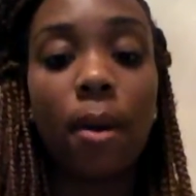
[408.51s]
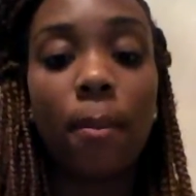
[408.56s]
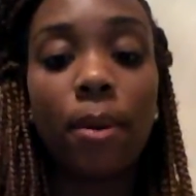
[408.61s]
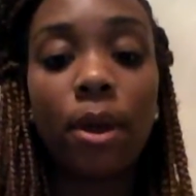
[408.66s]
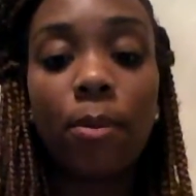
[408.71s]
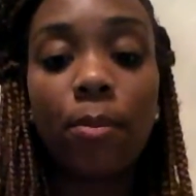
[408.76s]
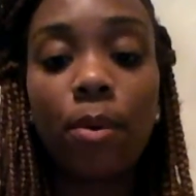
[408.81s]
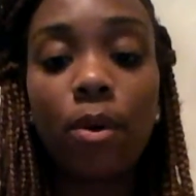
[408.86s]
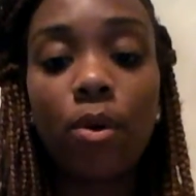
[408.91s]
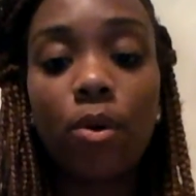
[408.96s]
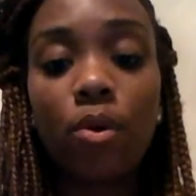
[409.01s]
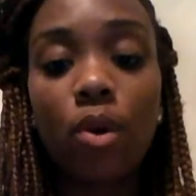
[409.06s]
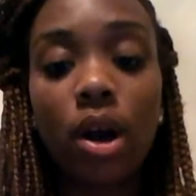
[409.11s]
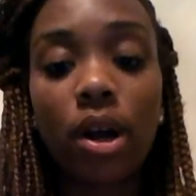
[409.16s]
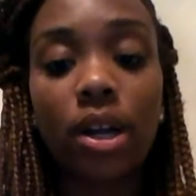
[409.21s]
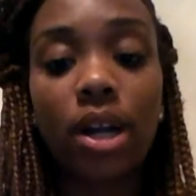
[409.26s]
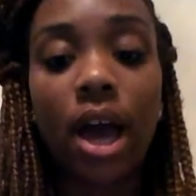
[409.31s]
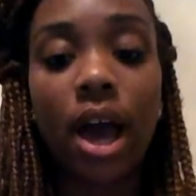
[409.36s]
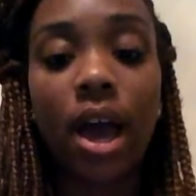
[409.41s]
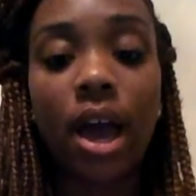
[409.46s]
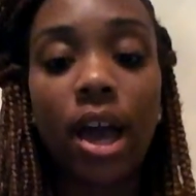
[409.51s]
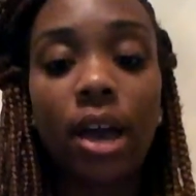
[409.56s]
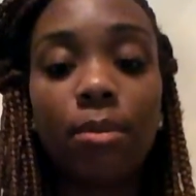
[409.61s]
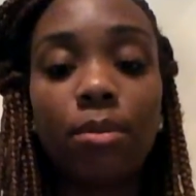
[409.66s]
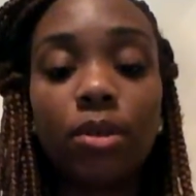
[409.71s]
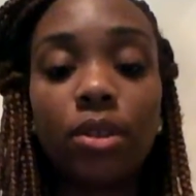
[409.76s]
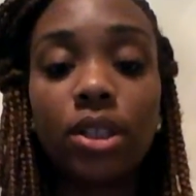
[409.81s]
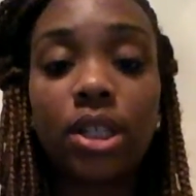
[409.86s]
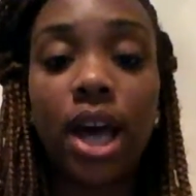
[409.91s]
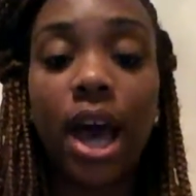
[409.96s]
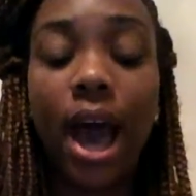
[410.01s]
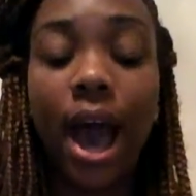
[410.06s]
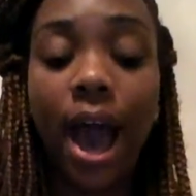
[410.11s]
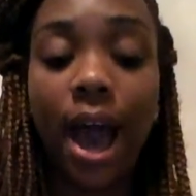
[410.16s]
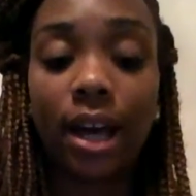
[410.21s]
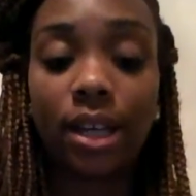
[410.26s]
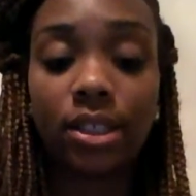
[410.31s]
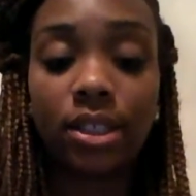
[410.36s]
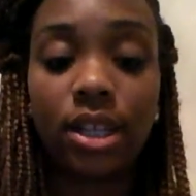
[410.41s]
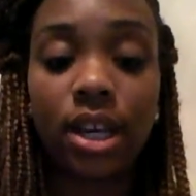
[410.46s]
People who are not able to
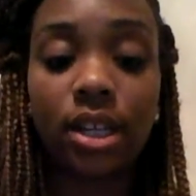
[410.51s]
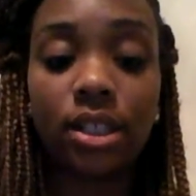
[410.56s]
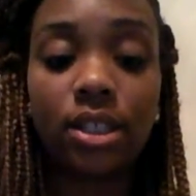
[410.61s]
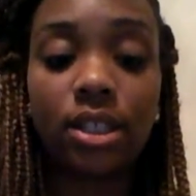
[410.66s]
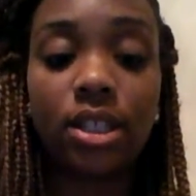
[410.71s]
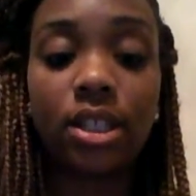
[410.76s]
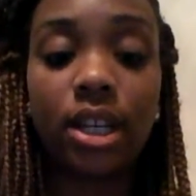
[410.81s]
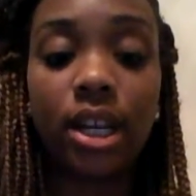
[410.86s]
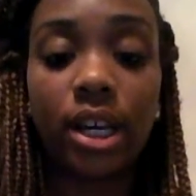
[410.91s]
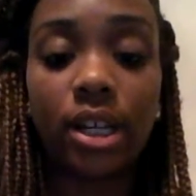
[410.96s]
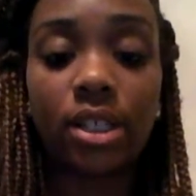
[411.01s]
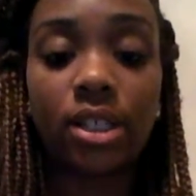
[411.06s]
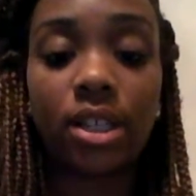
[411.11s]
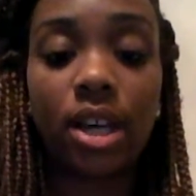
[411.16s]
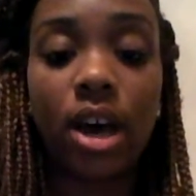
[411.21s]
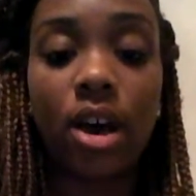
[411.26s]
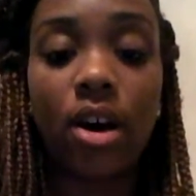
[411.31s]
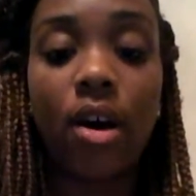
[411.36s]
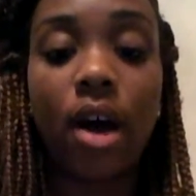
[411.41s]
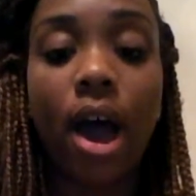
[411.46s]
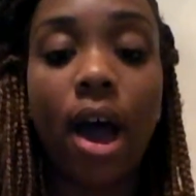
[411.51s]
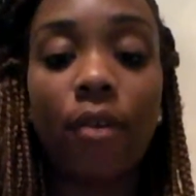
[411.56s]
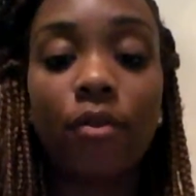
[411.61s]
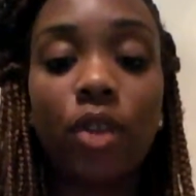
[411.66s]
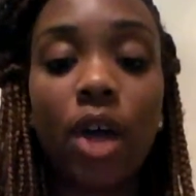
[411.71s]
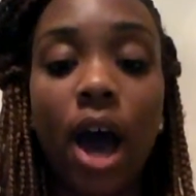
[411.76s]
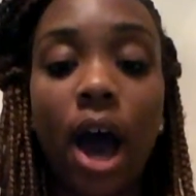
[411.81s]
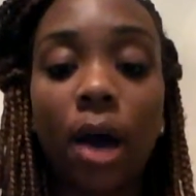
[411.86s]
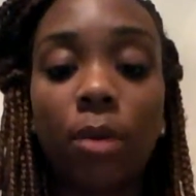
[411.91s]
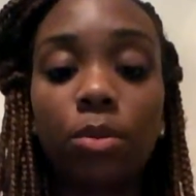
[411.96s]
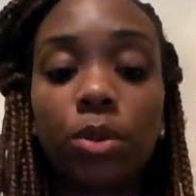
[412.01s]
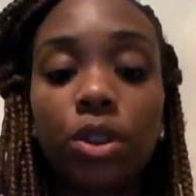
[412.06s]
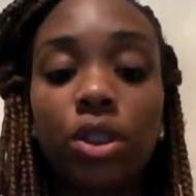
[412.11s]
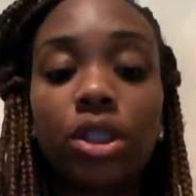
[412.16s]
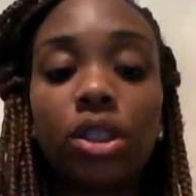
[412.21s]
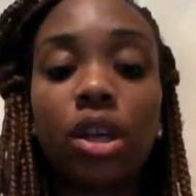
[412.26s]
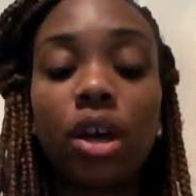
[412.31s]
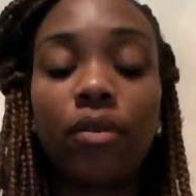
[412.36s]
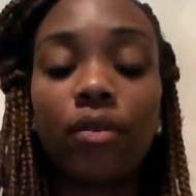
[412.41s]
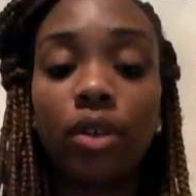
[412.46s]
access DSL have the
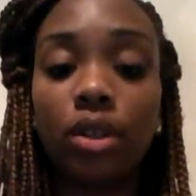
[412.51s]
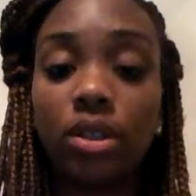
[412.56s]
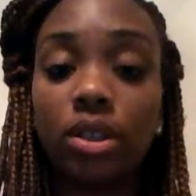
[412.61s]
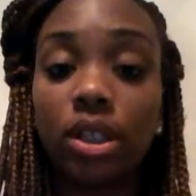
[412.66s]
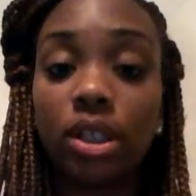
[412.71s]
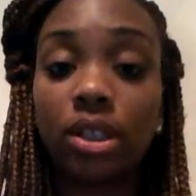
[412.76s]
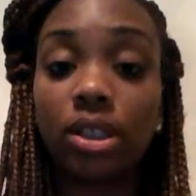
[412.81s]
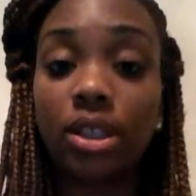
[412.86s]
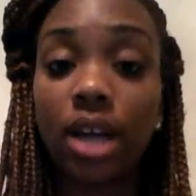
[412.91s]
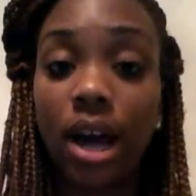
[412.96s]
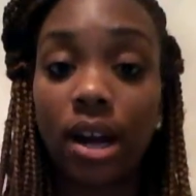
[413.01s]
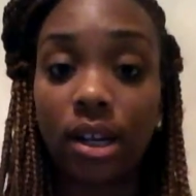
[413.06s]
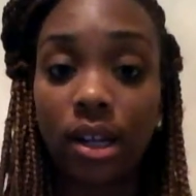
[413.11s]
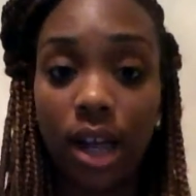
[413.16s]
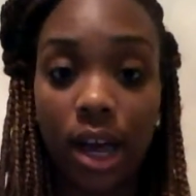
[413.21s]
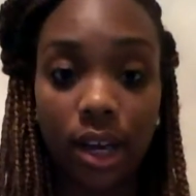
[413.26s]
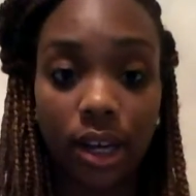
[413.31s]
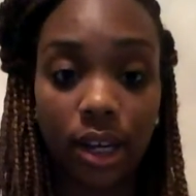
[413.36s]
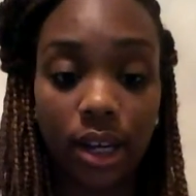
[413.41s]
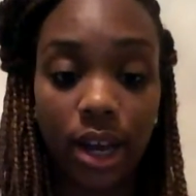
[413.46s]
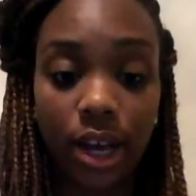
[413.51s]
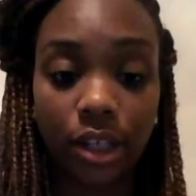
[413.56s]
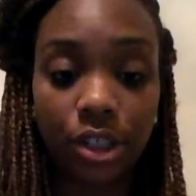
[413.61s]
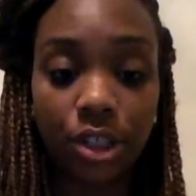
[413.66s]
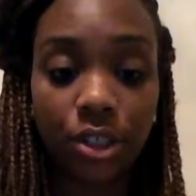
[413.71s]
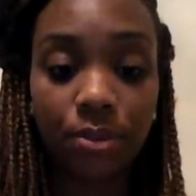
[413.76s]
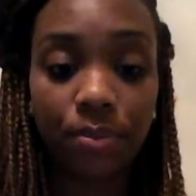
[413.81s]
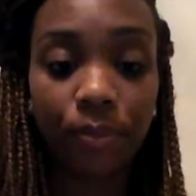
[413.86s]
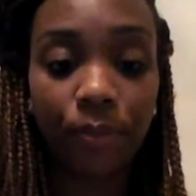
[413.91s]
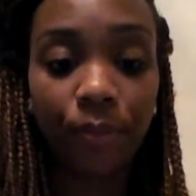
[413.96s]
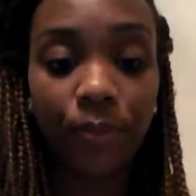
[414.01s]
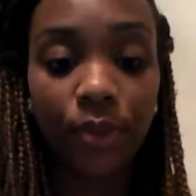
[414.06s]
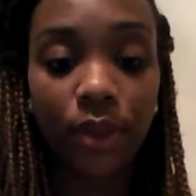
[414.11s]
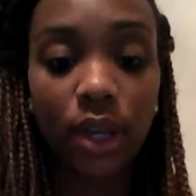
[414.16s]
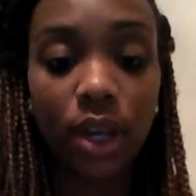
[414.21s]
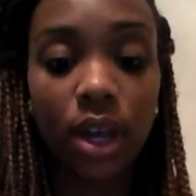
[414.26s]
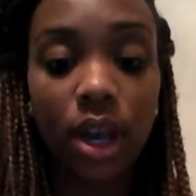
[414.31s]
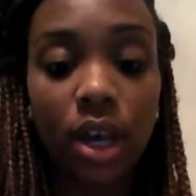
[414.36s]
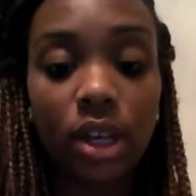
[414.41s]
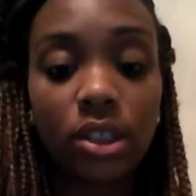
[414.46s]
option of using satellite connection.
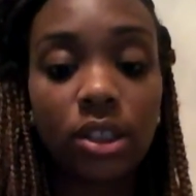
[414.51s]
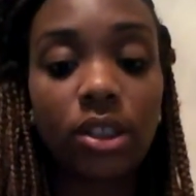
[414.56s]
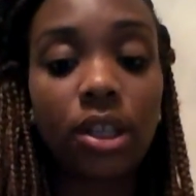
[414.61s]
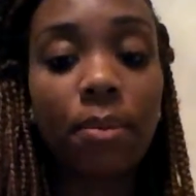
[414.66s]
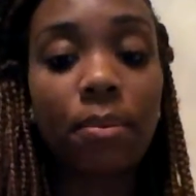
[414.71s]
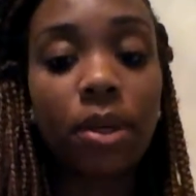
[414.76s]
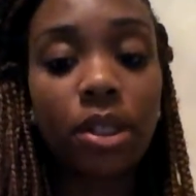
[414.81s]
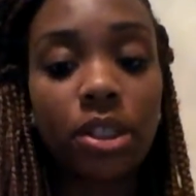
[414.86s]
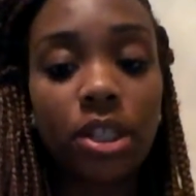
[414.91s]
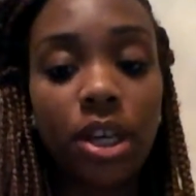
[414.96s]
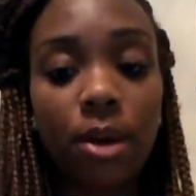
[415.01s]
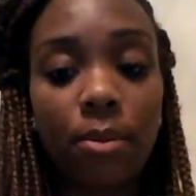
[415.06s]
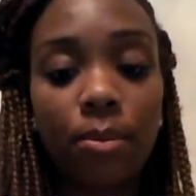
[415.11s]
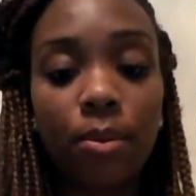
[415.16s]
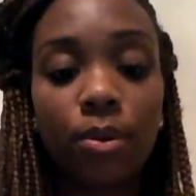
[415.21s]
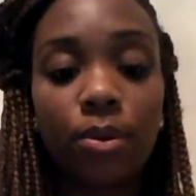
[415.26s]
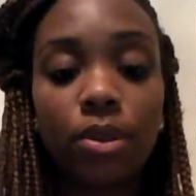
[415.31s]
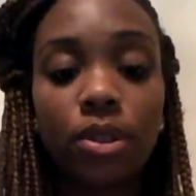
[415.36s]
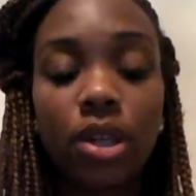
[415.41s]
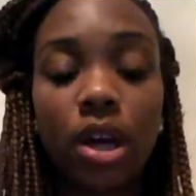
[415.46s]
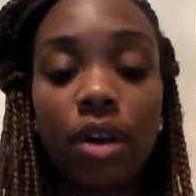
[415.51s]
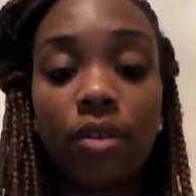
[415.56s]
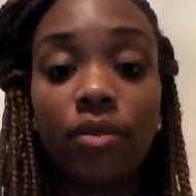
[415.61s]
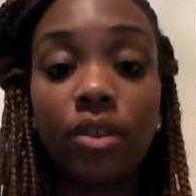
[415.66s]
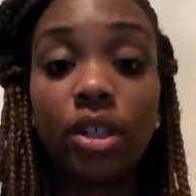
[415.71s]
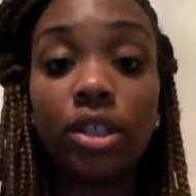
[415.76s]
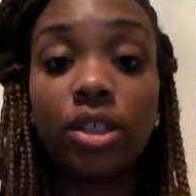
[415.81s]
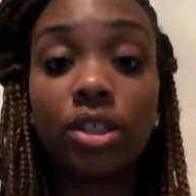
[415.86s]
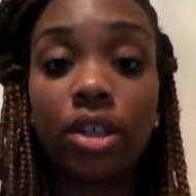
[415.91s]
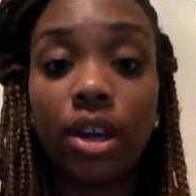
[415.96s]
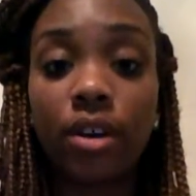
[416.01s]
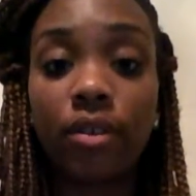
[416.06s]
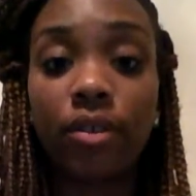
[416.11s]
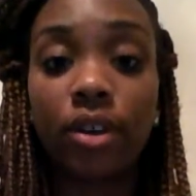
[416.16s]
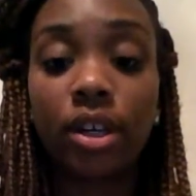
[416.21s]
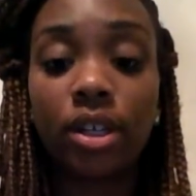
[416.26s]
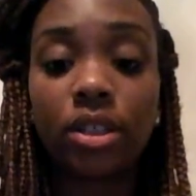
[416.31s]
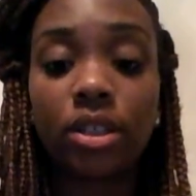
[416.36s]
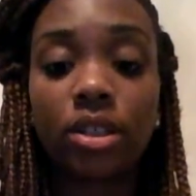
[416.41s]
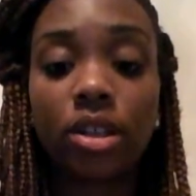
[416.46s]
Some examples of this
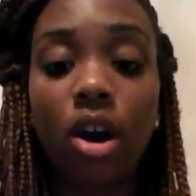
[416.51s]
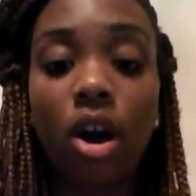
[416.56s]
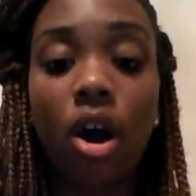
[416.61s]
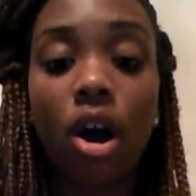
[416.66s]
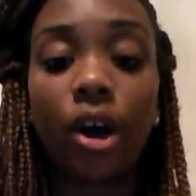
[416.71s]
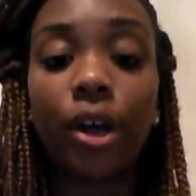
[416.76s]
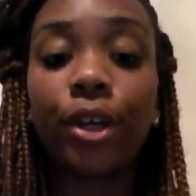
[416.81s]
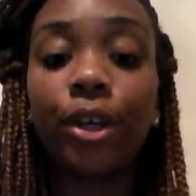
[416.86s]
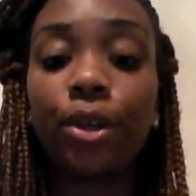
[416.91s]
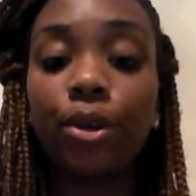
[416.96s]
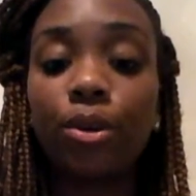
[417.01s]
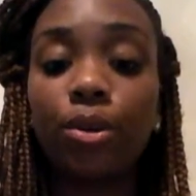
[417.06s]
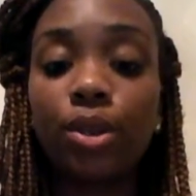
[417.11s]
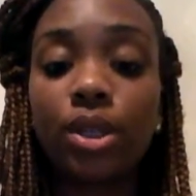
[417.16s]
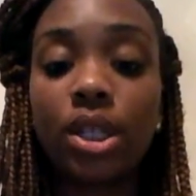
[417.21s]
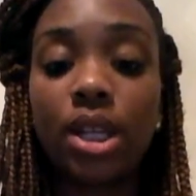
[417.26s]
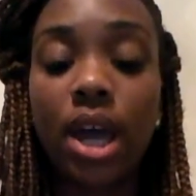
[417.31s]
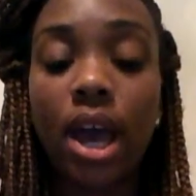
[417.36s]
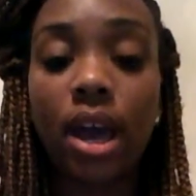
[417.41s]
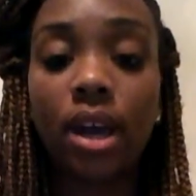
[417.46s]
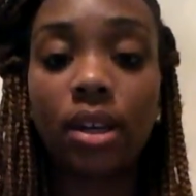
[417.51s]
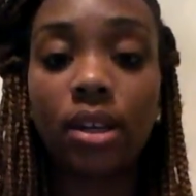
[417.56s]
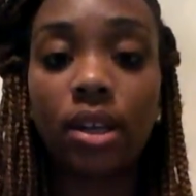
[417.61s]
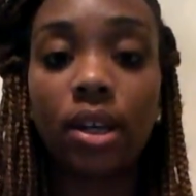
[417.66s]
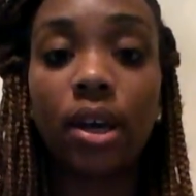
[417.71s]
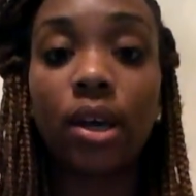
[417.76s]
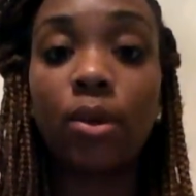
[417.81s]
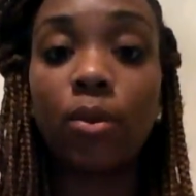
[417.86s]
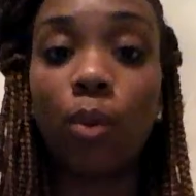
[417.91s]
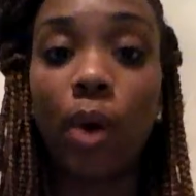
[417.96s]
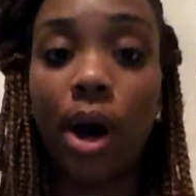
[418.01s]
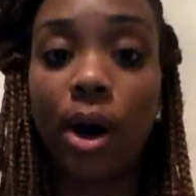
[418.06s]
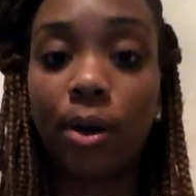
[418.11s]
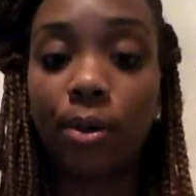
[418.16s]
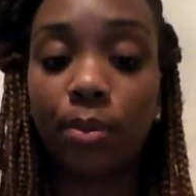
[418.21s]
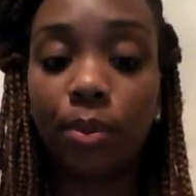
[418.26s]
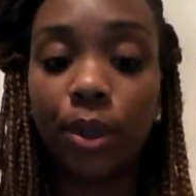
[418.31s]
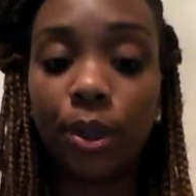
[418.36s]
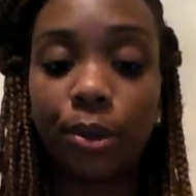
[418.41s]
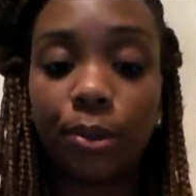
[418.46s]
service are HughesNet and
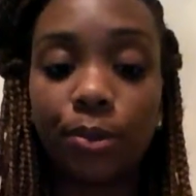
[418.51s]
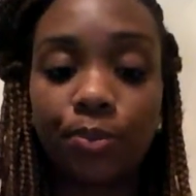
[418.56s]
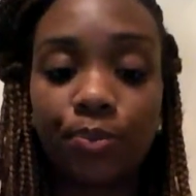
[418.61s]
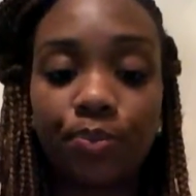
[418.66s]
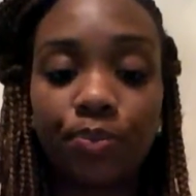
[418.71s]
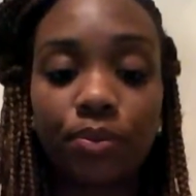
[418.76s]
WildBlue.